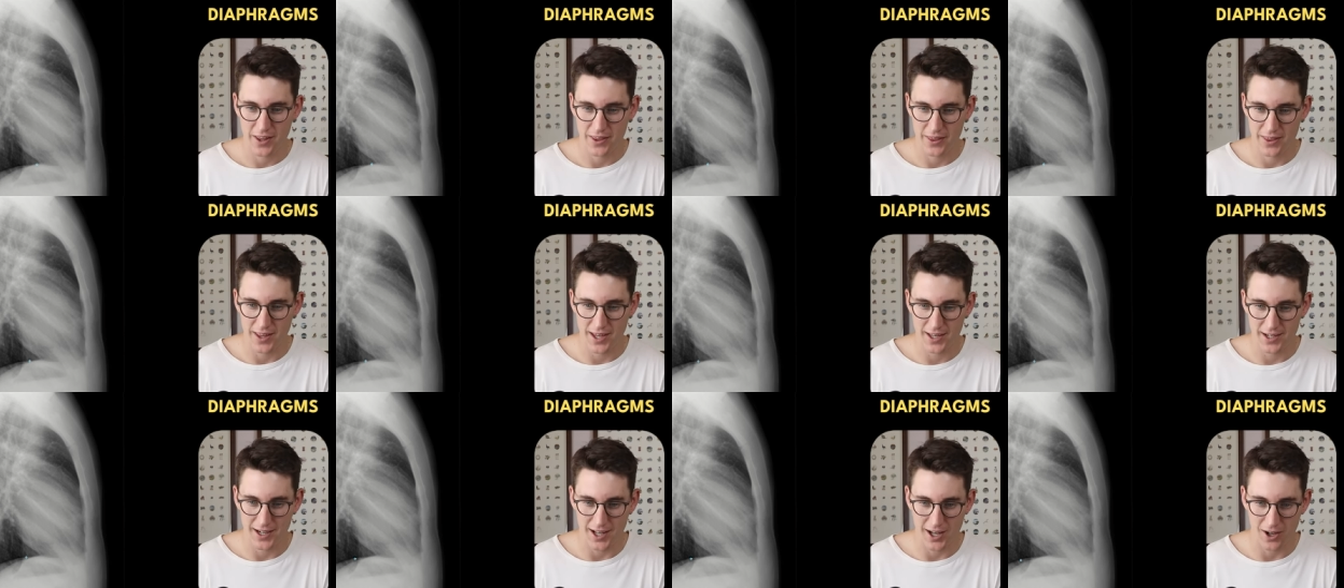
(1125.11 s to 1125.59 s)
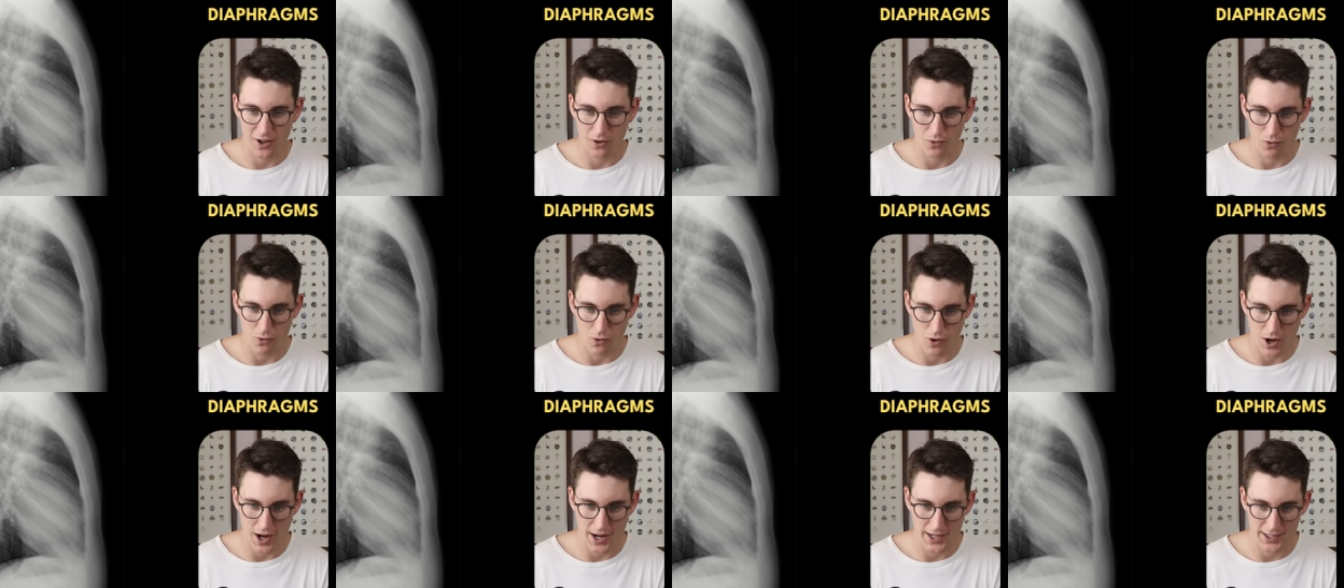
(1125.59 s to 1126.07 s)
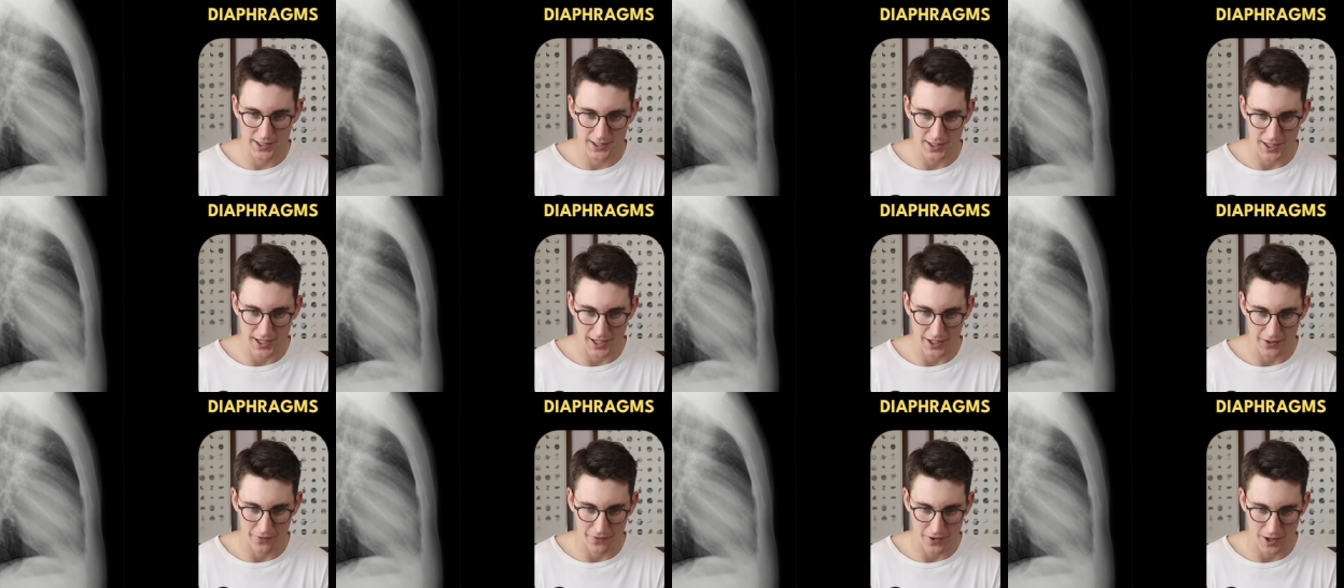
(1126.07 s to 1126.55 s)
then our right
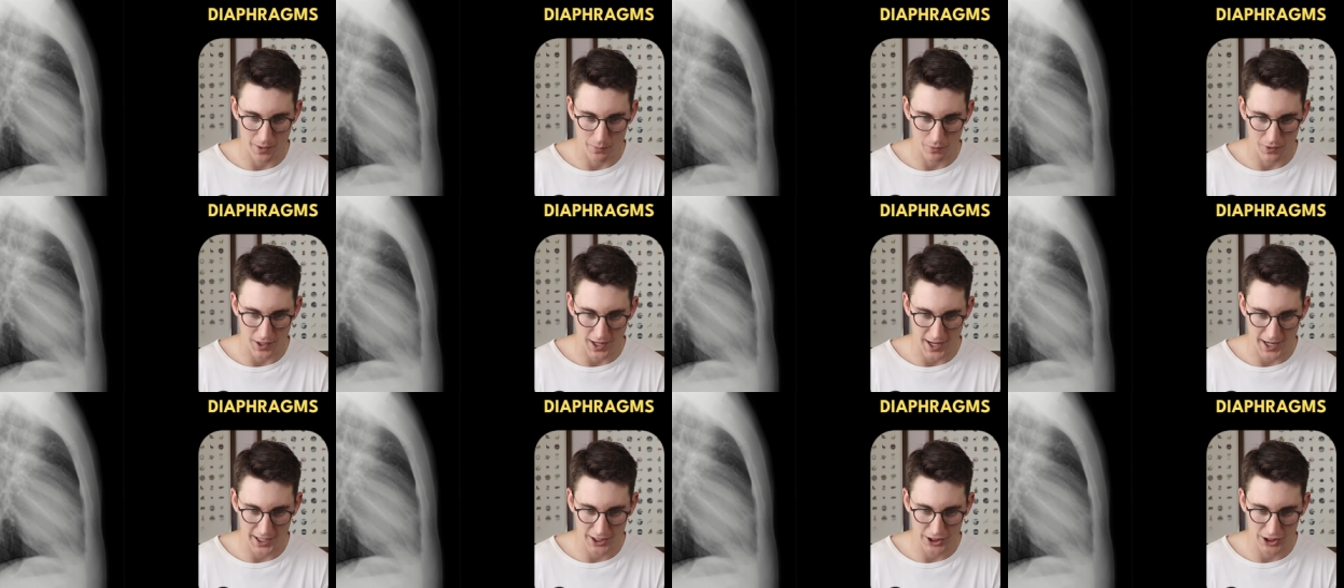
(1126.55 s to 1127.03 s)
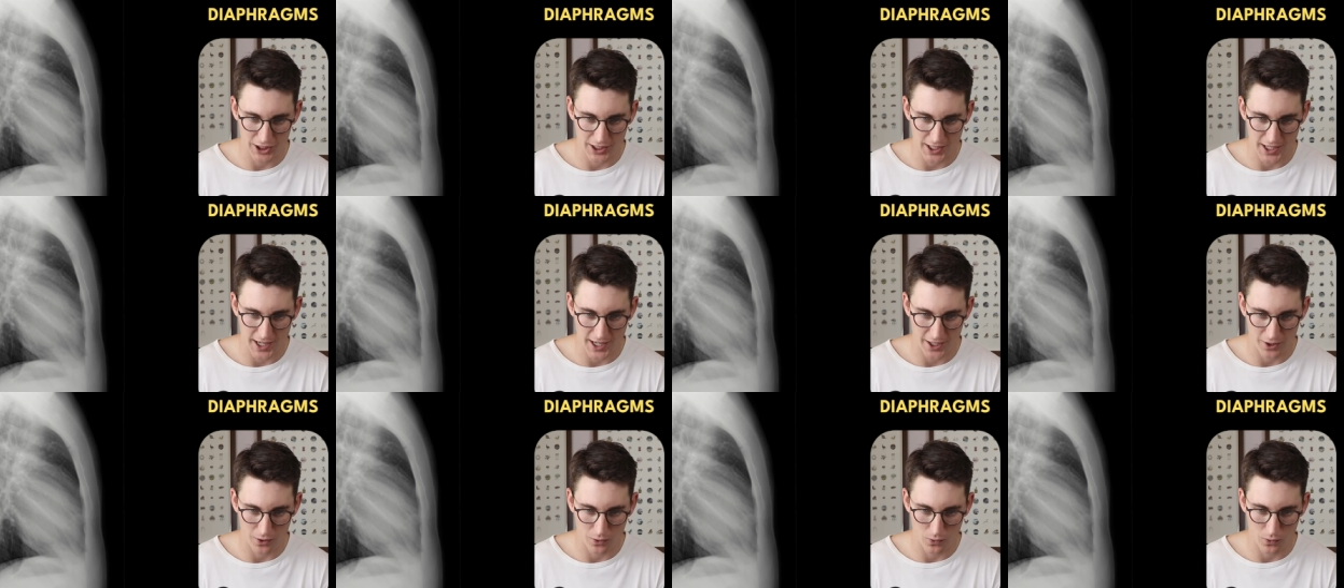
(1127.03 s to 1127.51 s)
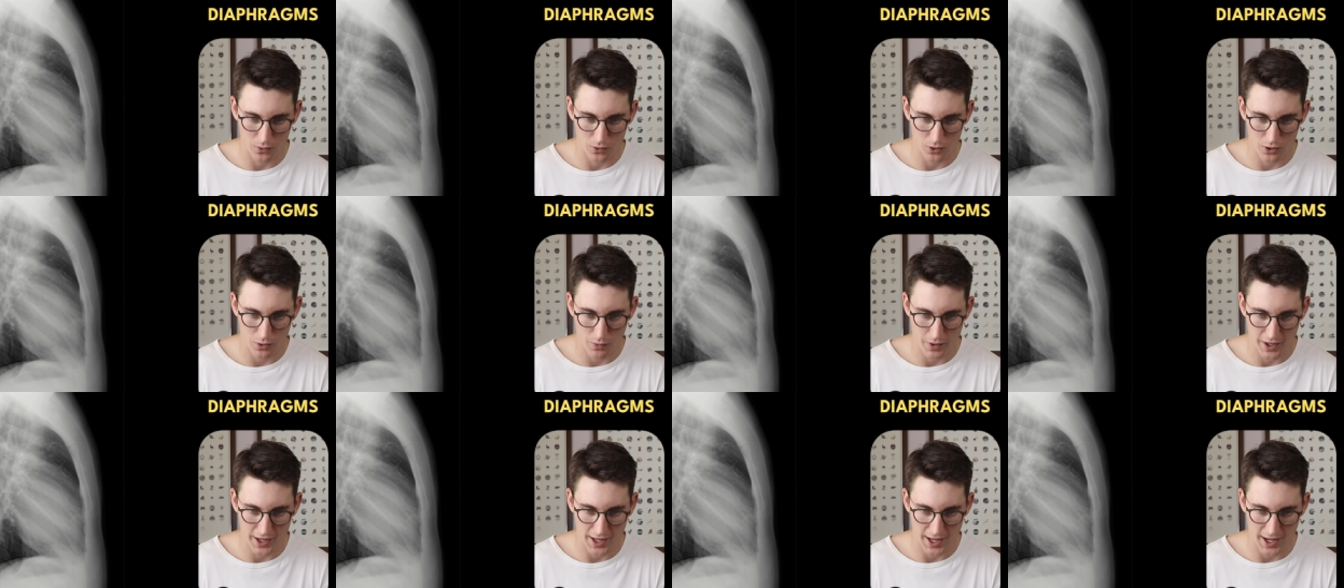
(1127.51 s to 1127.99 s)
diaphragm will actually head all
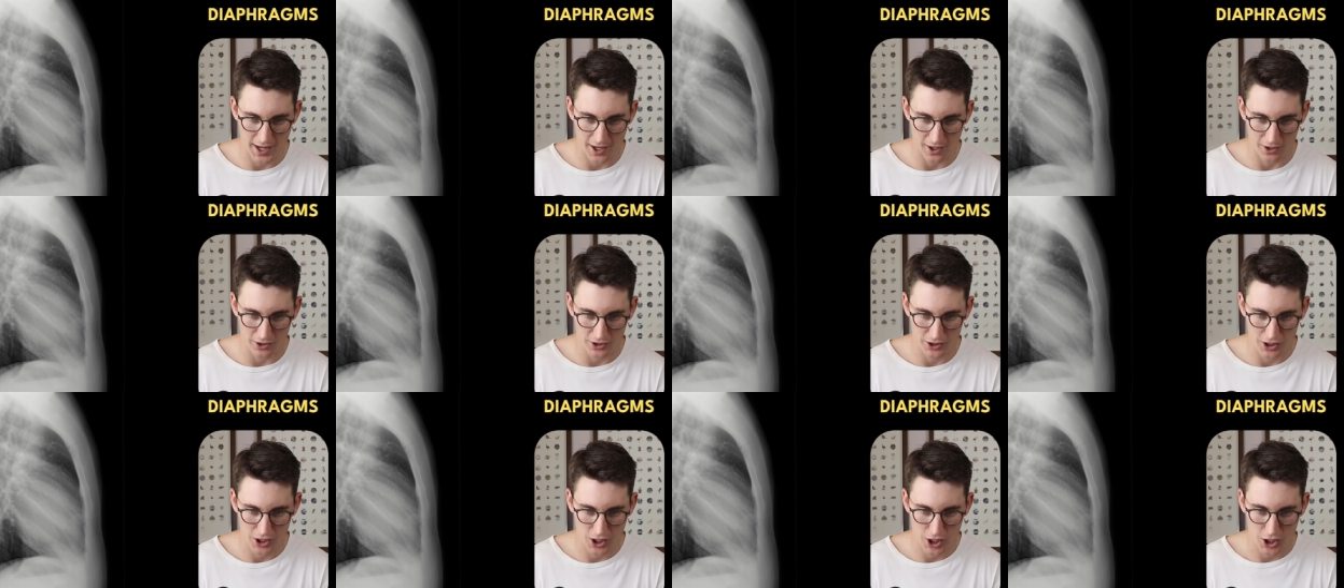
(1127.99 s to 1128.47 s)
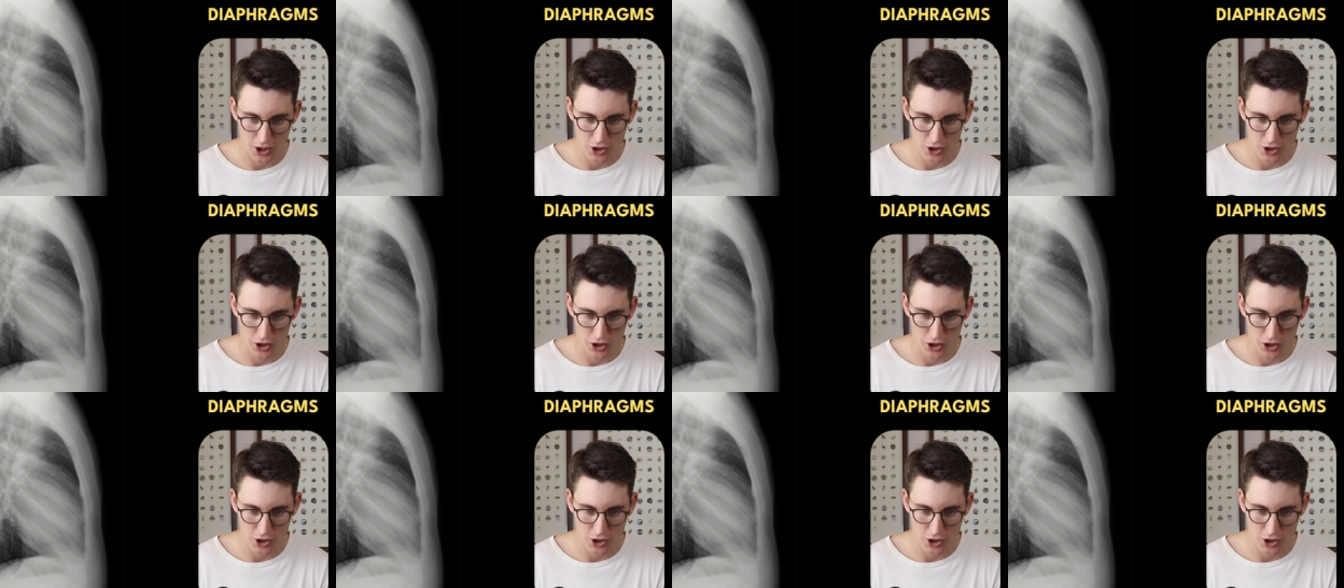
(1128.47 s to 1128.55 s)
the way out